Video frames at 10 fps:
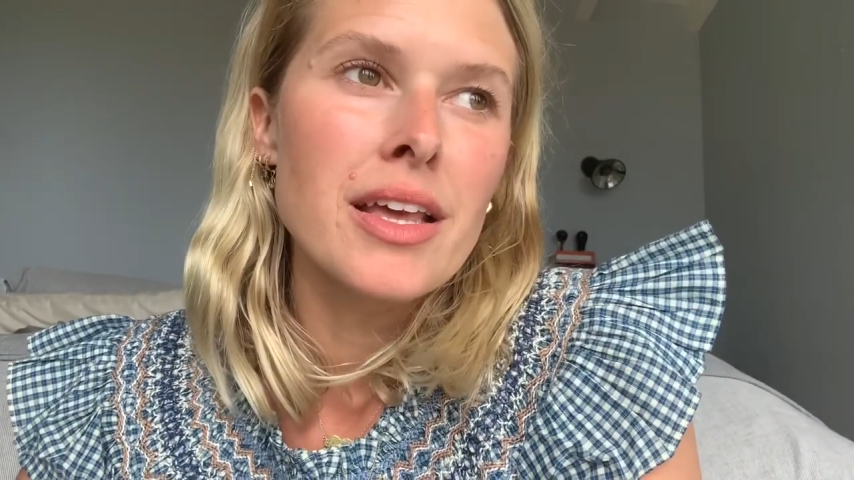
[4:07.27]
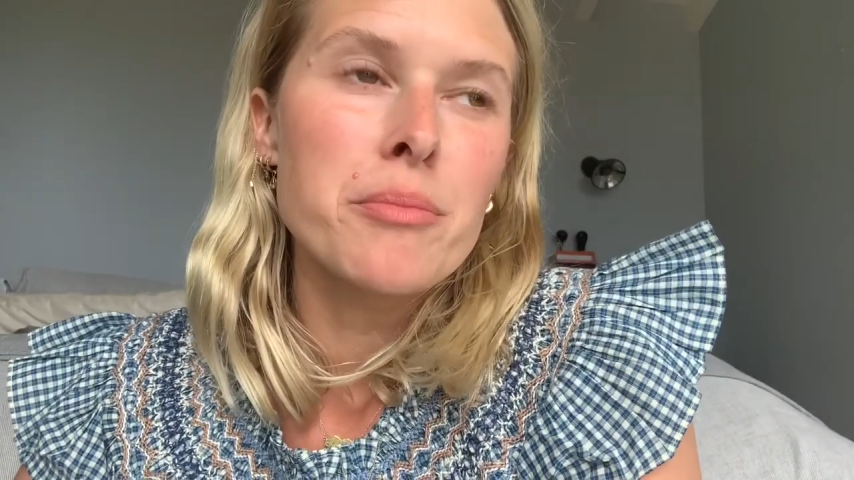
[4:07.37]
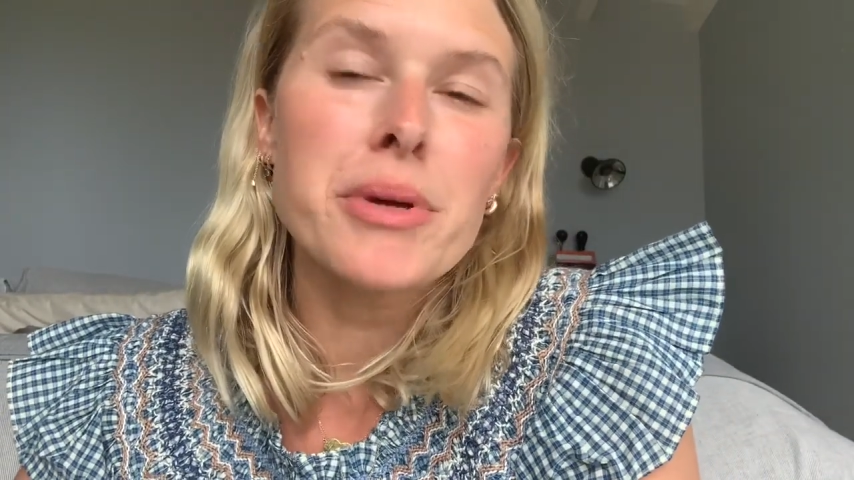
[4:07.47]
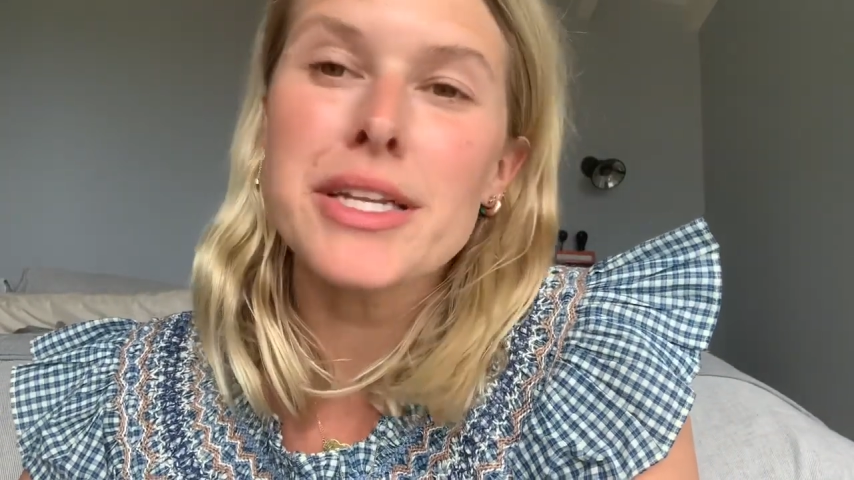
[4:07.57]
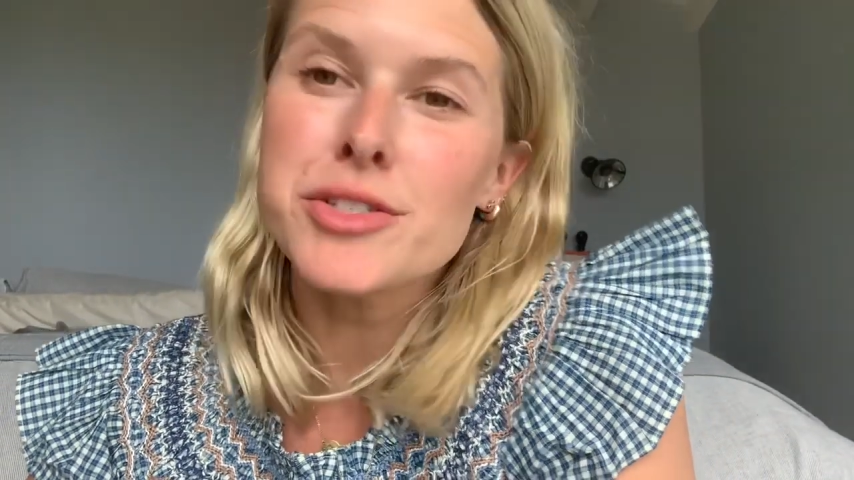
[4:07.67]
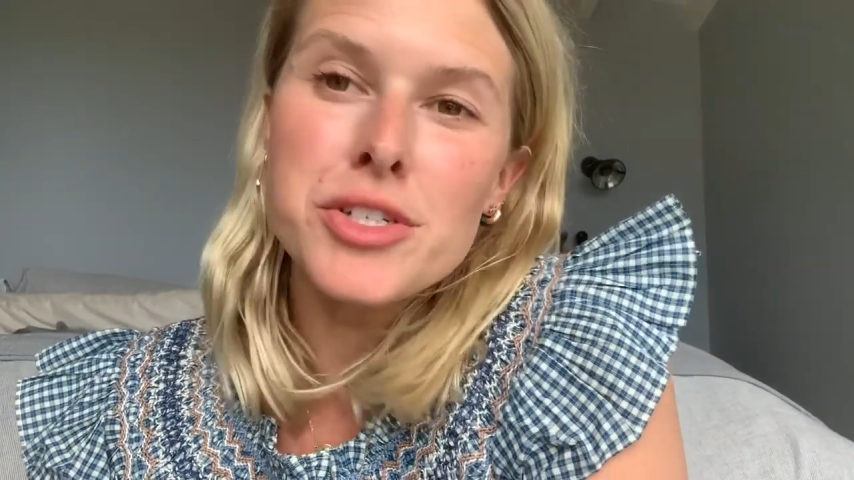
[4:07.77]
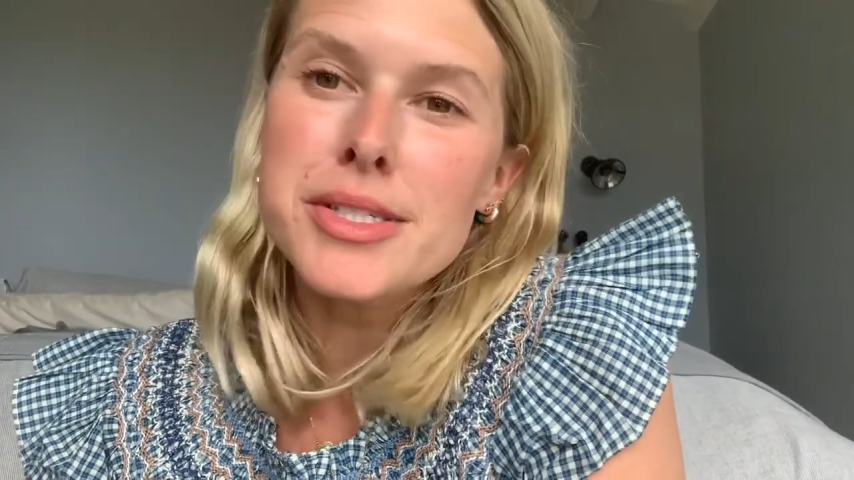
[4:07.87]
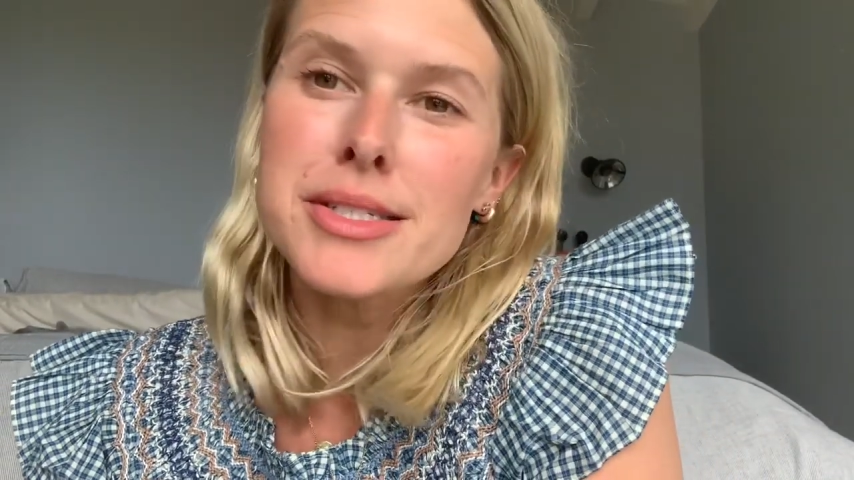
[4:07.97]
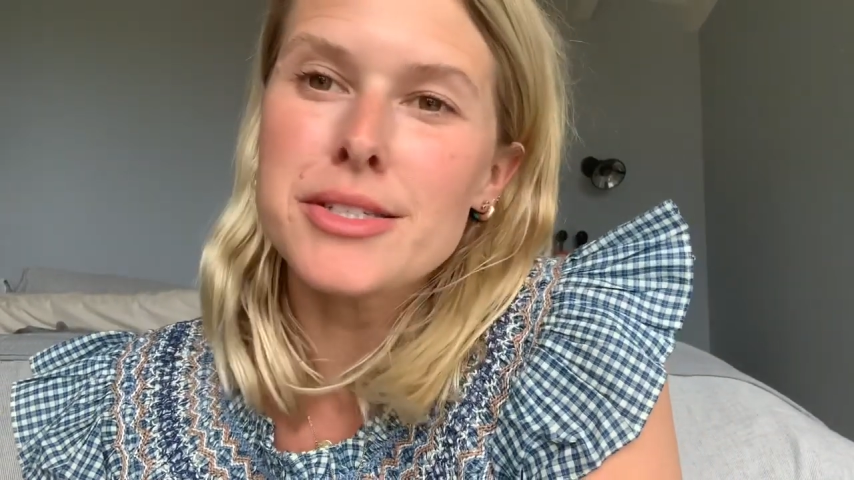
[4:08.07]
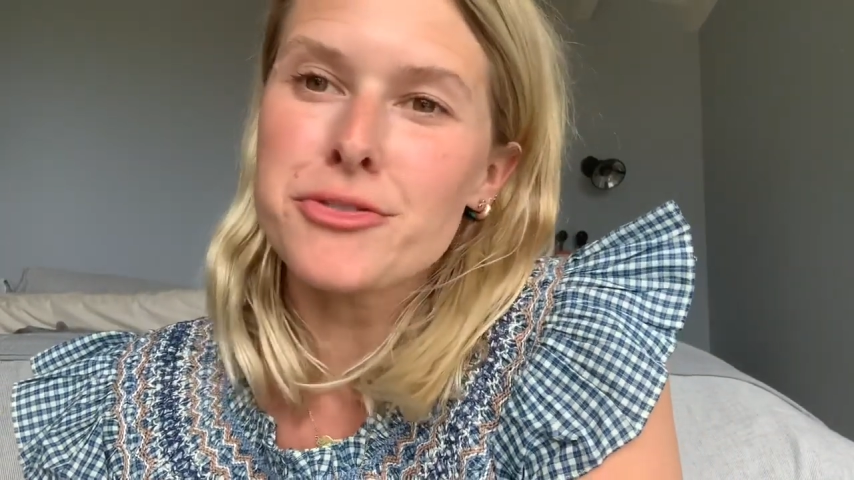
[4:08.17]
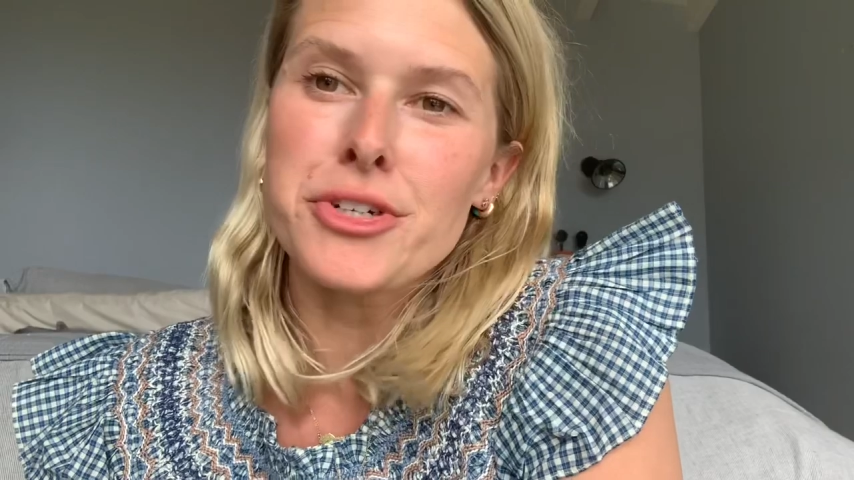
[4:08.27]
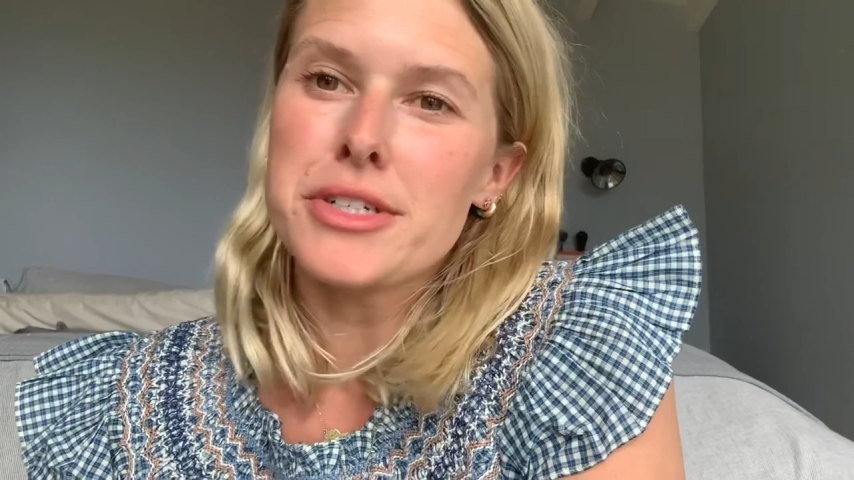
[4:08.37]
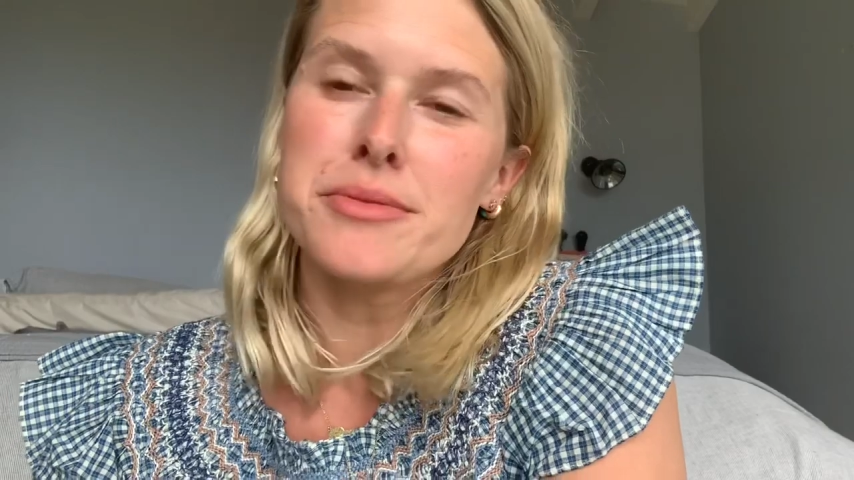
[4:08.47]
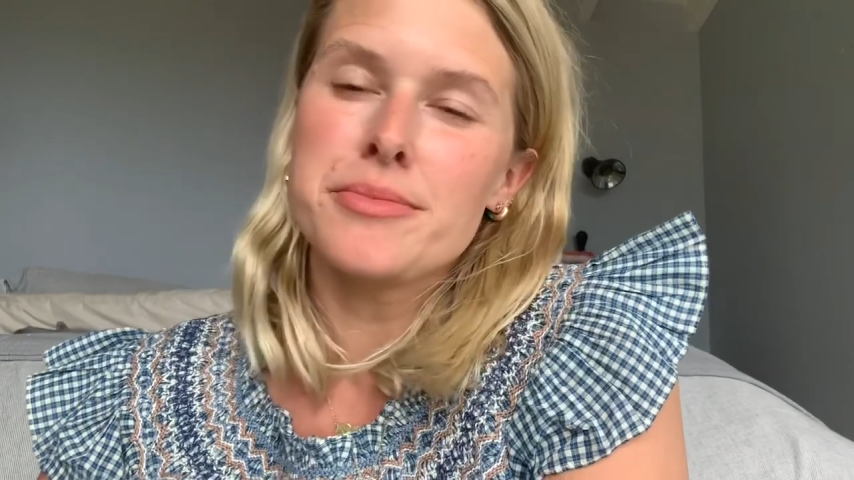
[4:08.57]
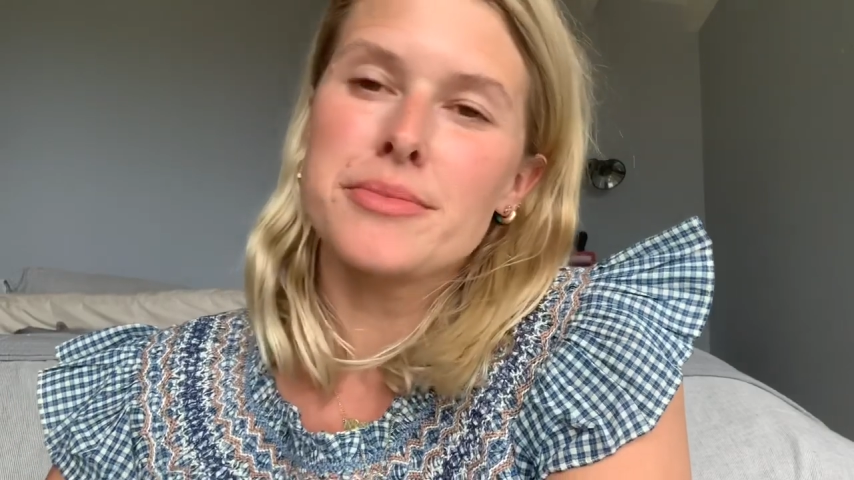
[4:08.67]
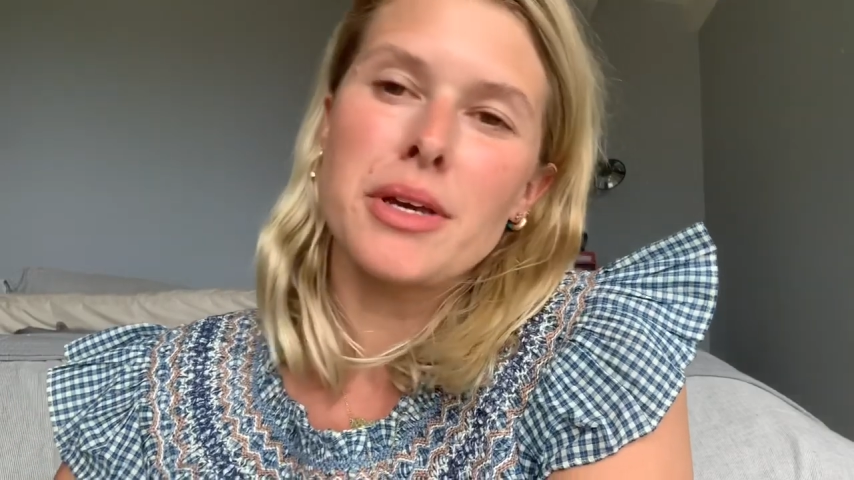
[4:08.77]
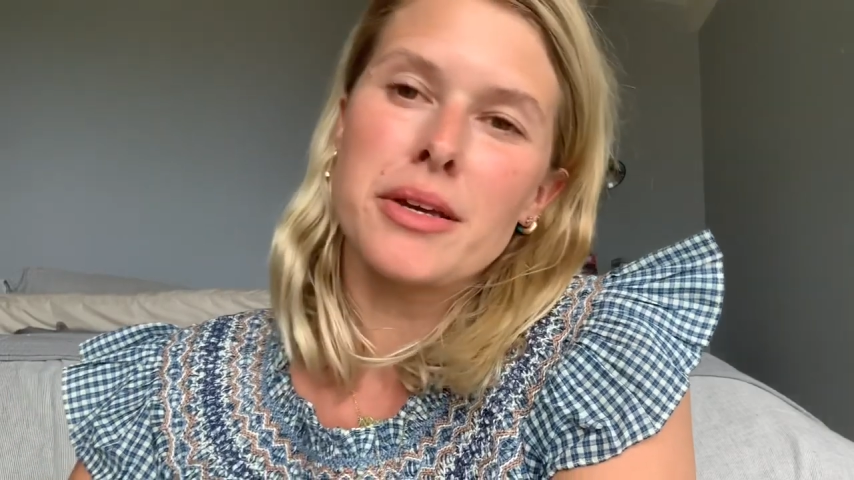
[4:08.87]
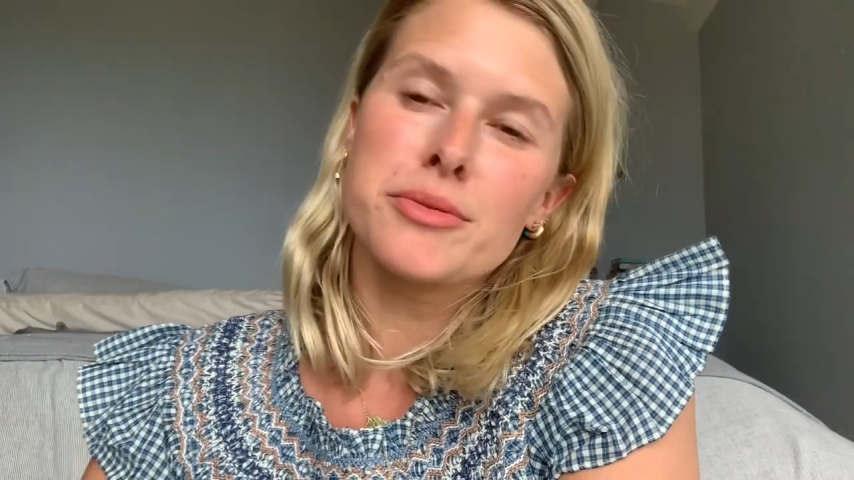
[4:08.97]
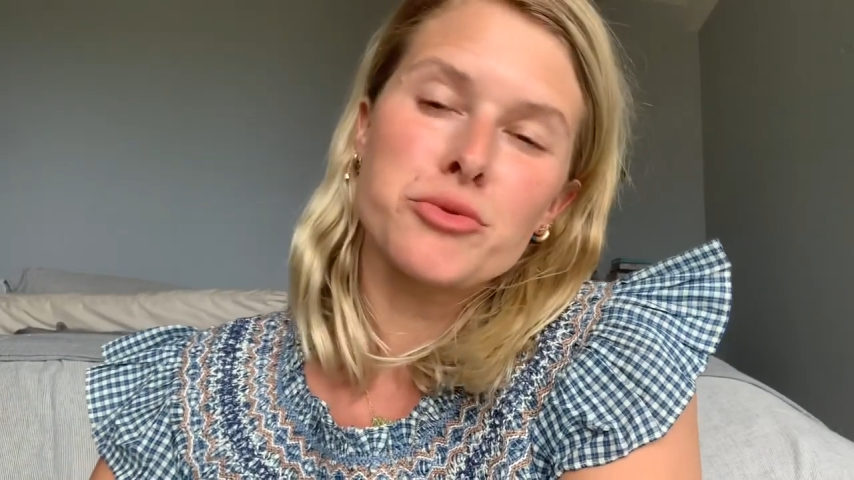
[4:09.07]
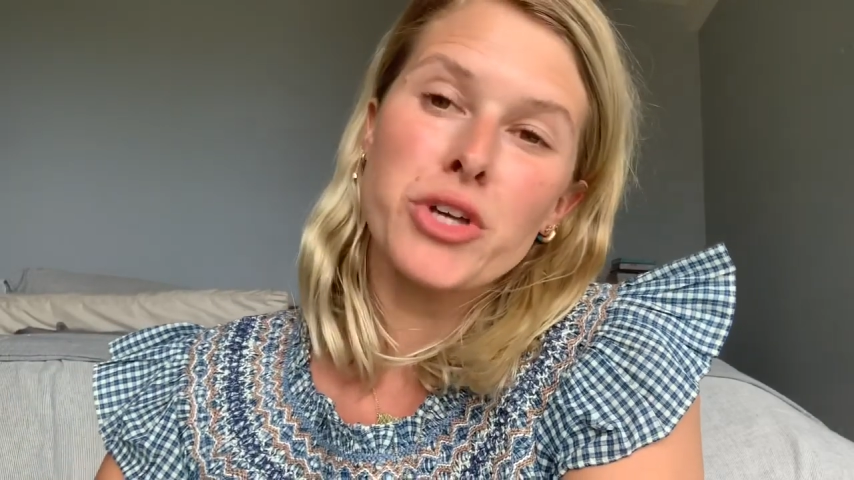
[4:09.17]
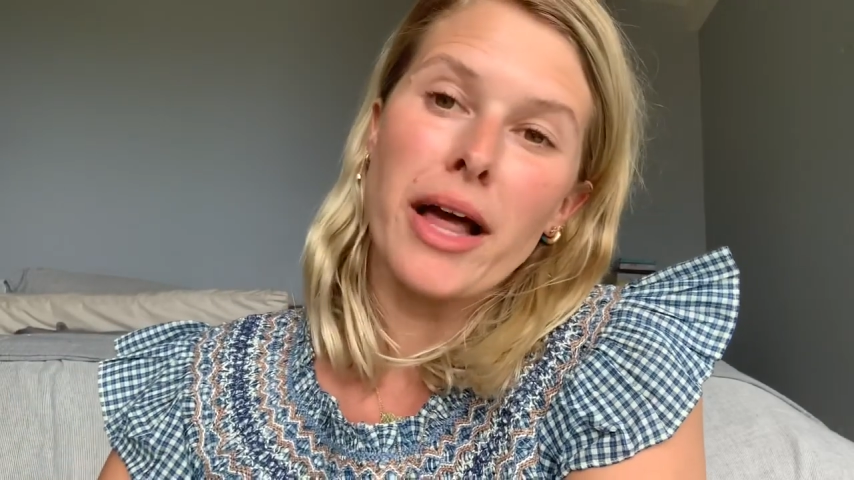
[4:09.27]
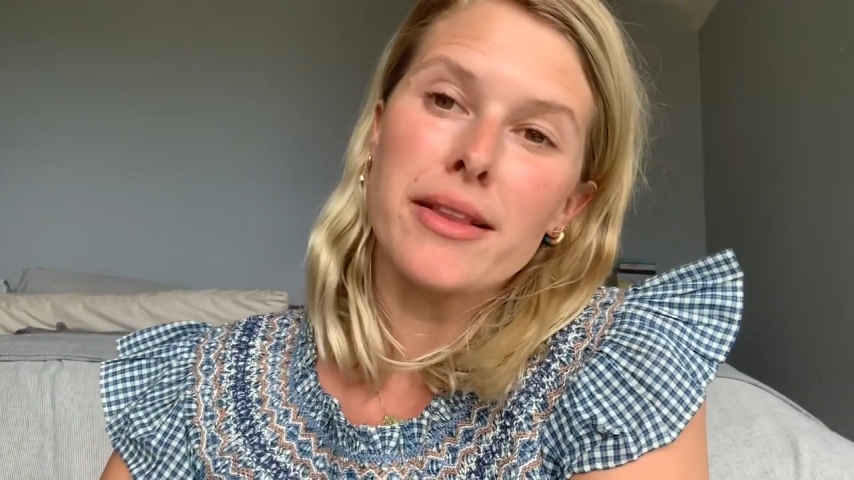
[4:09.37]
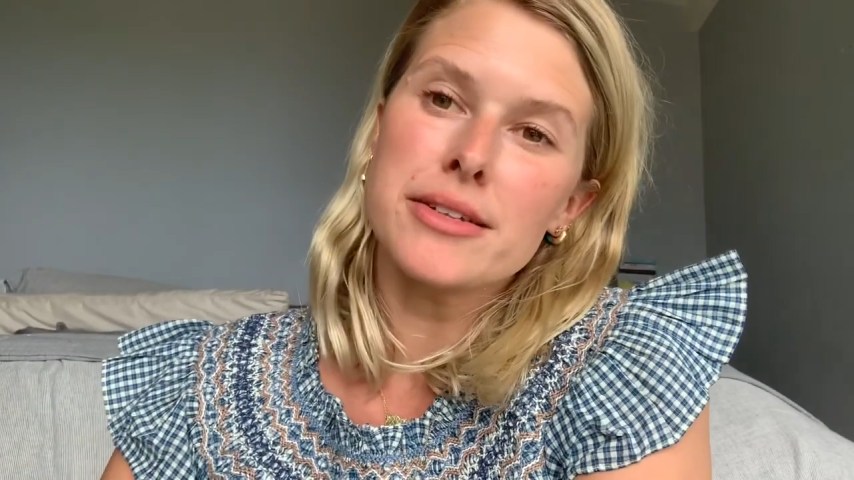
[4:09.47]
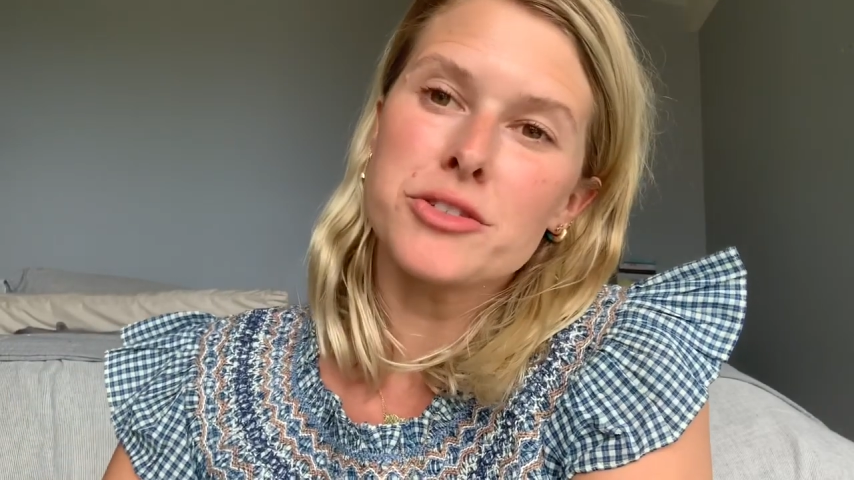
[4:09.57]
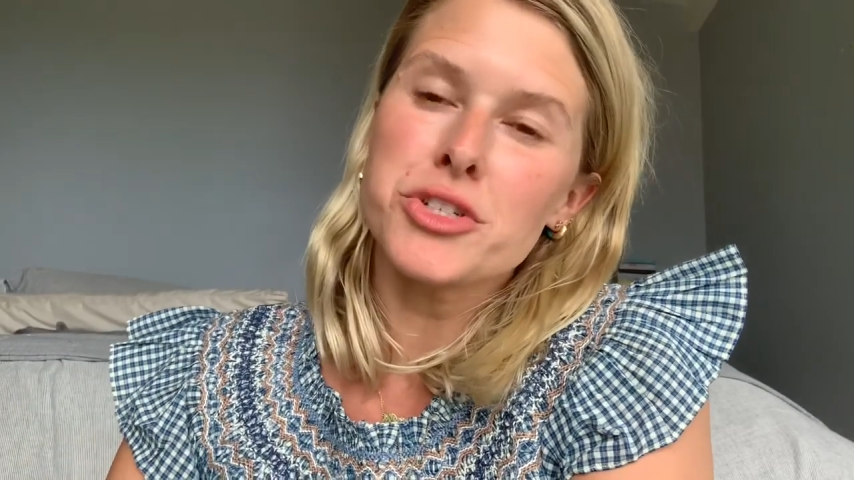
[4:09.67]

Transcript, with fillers: but it's just a different challenge.